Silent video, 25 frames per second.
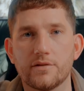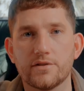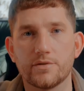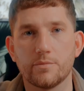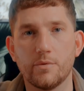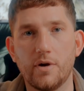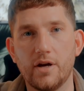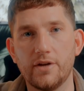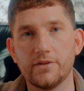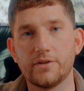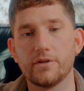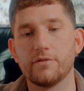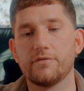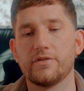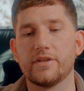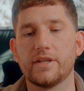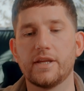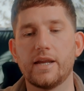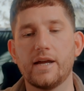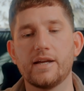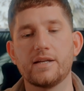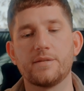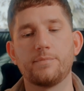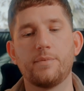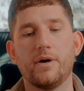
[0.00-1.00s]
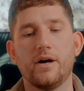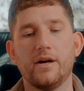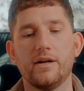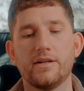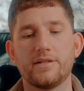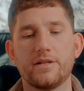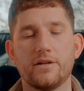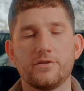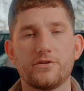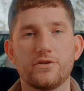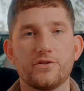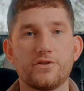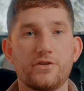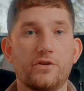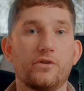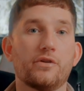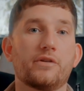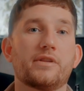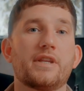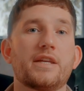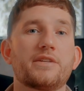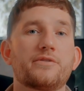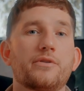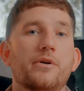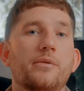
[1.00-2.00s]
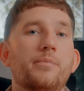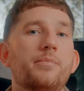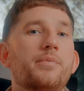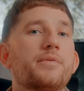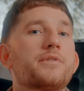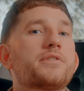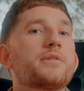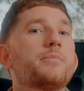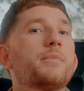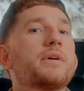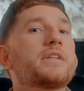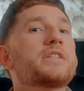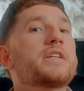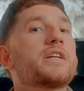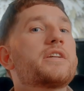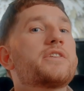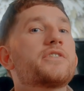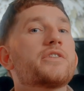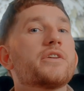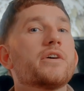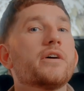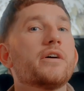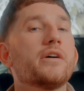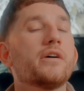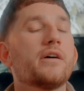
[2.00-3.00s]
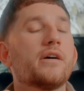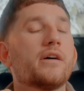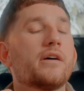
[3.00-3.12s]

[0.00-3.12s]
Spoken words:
So what I'll do for the next part is I'll just hook this up to my t-shirt